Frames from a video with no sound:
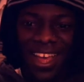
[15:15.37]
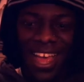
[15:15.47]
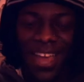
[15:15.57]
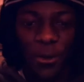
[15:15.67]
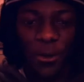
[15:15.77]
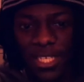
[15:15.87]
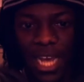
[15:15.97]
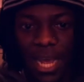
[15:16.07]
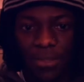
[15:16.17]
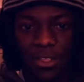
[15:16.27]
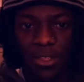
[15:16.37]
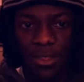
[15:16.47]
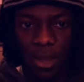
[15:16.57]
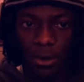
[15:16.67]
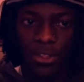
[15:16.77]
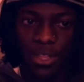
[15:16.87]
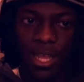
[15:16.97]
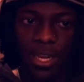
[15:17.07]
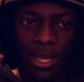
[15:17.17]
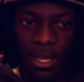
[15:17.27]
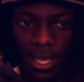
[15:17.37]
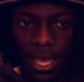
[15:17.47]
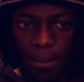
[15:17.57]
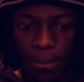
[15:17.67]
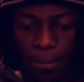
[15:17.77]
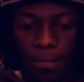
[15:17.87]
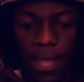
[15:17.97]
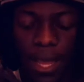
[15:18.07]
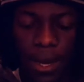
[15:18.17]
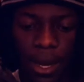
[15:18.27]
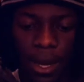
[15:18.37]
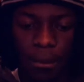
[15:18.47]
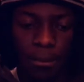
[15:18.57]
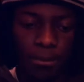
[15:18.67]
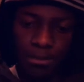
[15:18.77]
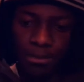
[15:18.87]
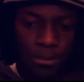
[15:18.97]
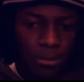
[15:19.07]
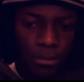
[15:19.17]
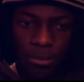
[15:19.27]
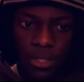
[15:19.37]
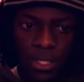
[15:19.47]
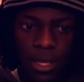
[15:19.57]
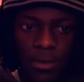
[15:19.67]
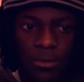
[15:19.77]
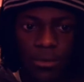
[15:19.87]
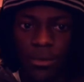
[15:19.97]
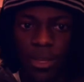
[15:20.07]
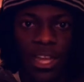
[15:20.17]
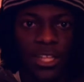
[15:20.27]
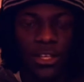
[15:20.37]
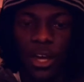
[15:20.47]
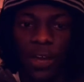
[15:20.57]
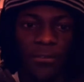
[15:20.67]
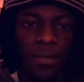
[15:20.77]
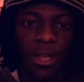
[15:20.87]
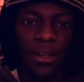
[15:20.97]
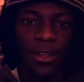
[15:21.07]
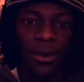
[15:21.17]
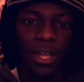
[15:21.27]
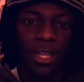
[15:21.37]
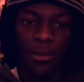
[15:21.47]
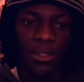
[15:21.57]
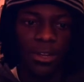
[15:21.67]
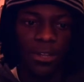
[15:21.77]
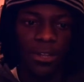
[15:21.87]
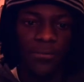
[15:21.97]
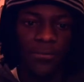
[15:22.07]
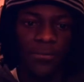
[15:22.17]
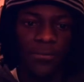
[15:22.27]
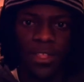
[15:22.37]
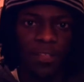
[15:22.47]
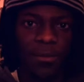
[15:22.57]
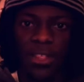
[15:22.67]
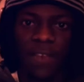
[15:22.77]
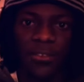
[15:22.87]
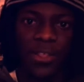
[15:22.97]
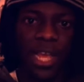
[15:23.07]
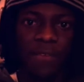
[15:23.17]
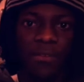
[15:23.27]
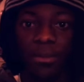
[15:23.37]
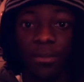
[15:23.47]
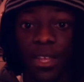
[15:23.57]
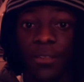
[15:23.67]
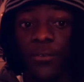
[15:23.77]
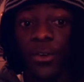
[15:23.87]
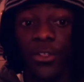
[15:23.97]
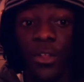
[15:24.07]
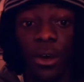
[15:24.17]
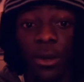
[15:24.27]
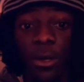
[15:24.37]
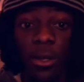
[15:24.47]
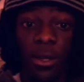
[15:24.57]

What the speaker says: And over time, just the understanding came, and it kind of took off from there, you know. It wasn't until like 6 months after that I even did the first song.